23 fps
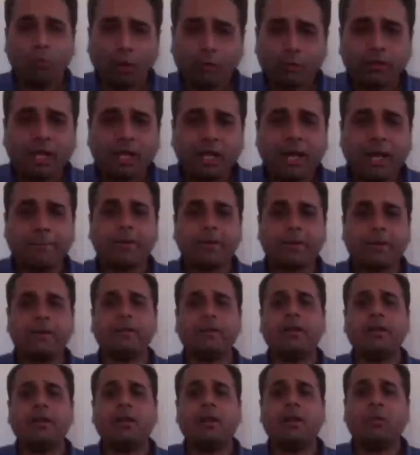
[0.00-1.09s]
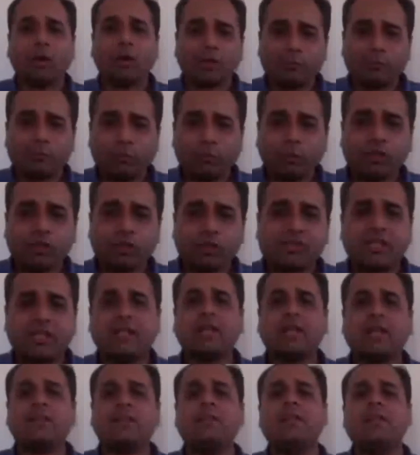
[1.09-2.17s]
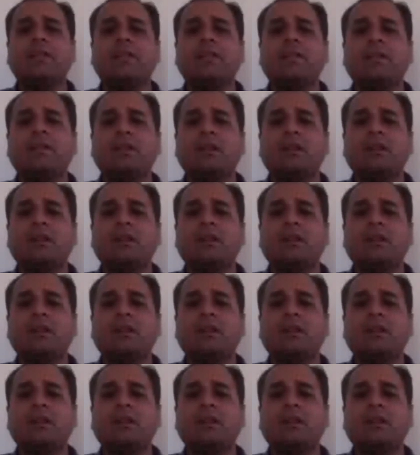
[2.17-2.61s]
What will happen? What she does?